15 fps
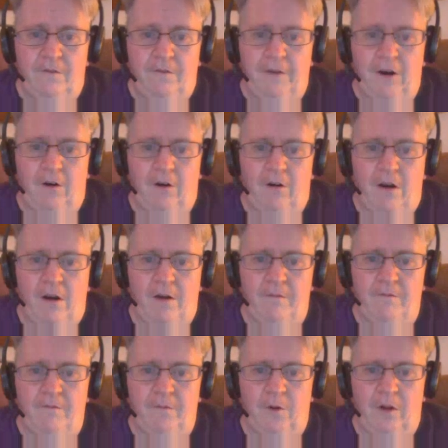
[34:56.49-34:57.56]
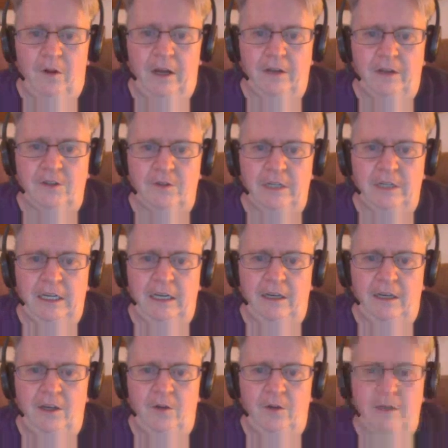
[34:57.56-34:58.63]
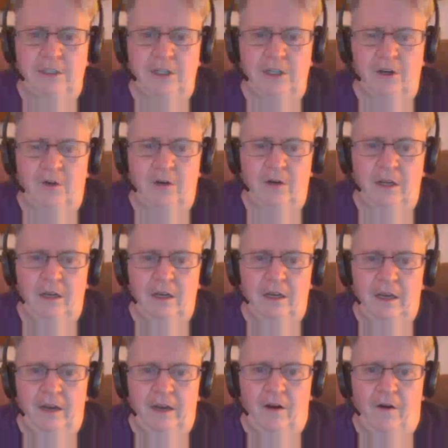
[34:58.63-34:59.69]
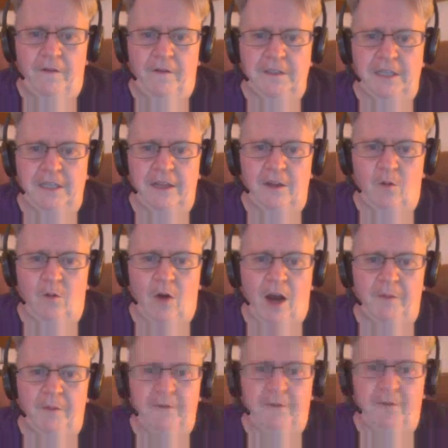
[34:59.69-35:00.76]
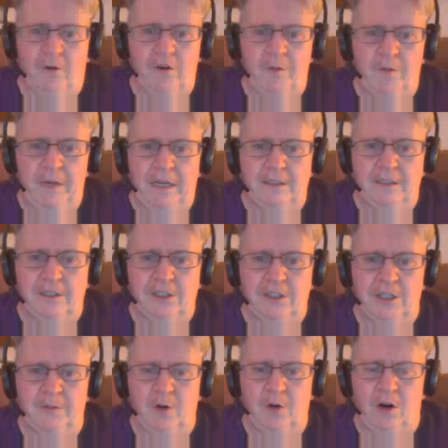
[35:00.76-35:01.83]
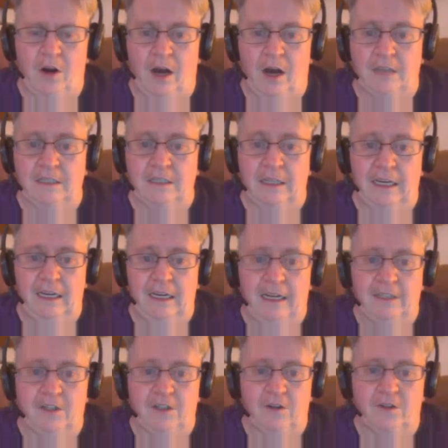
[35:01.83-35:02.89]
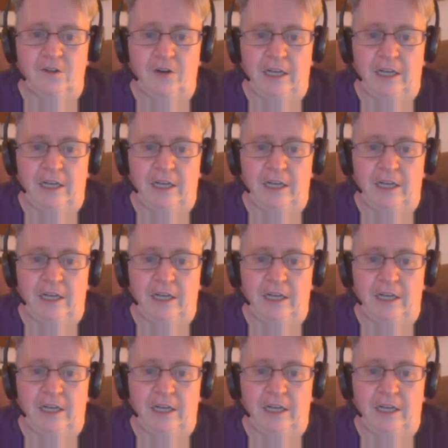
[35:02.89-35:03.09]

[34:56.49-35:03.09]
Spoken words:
Verum voletri, you intone, and all of a sudden the rock before you begins to shimmer, oscillate, and turn